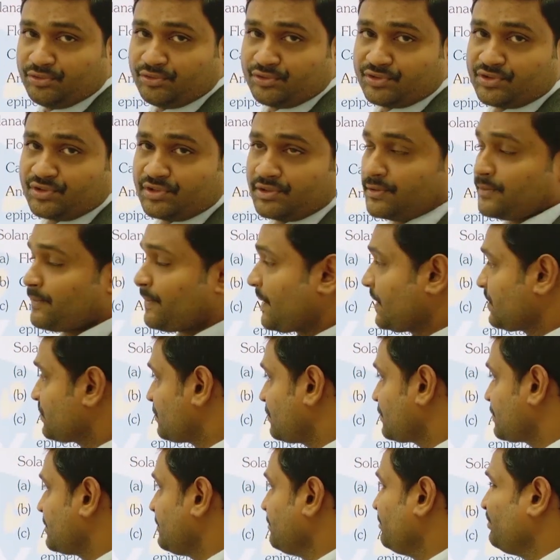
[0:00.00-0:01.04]
So simple,
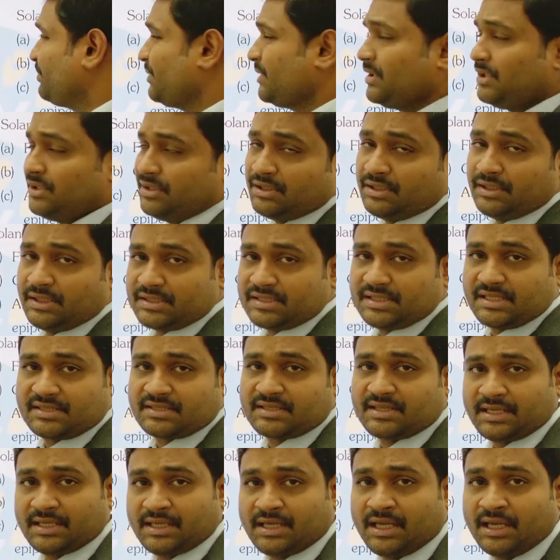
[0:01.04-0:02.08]
just
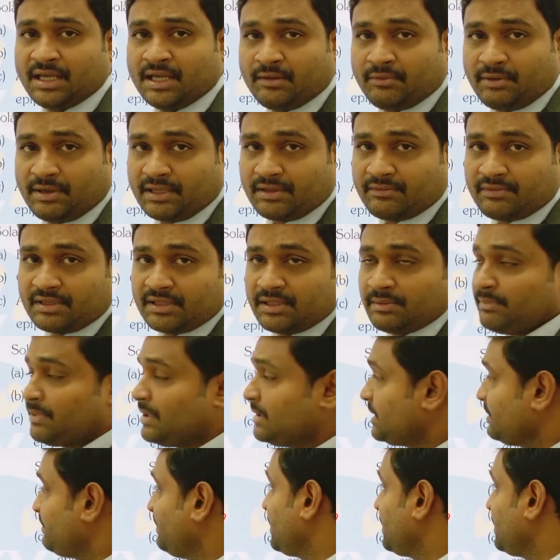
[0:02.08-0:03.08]
whatever the multiplication.